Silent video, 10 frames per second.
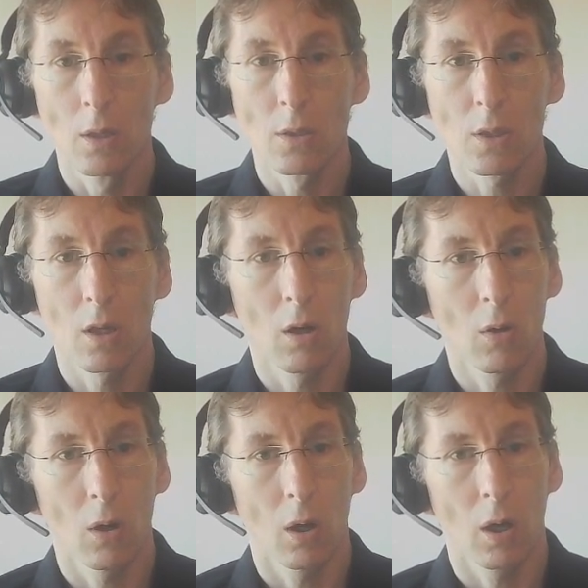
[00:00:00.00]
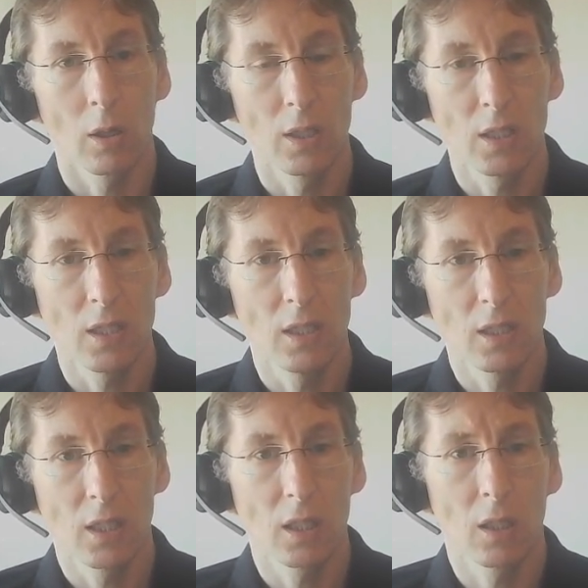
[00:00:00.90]
So our
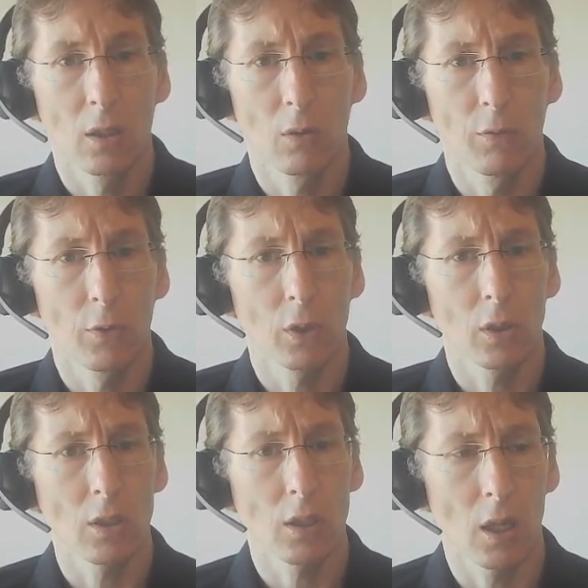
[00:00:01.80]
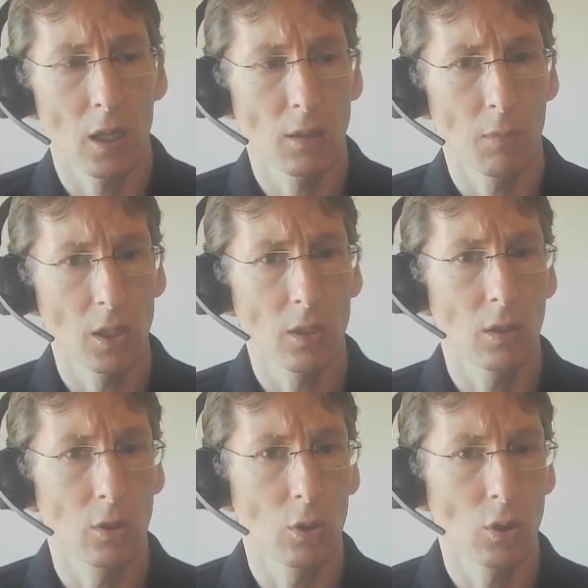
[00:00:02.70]
DC-DC converters, as
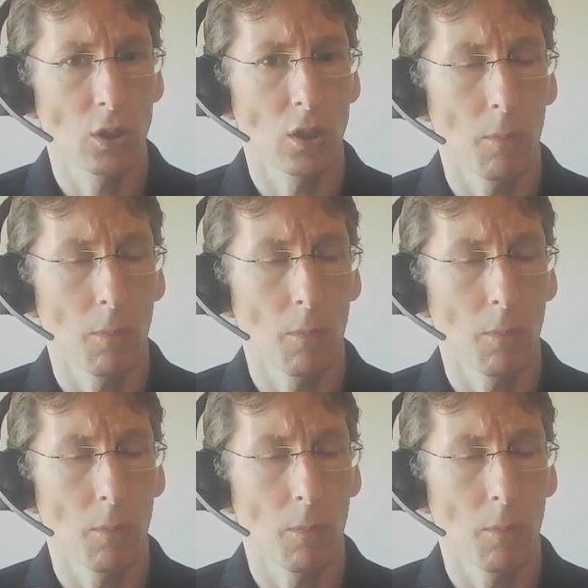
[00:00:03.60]
mentioned, uses a